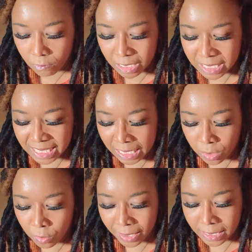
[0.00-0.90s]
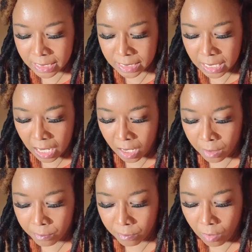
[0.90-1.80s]
single at this
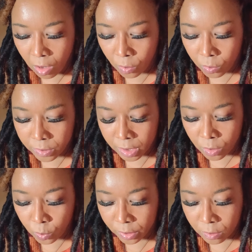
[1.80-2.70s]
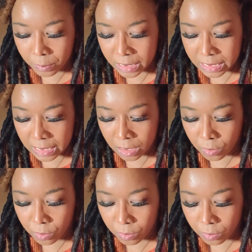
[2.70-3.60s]
time, or yeah, will be
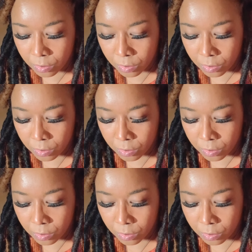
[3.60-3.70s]
single.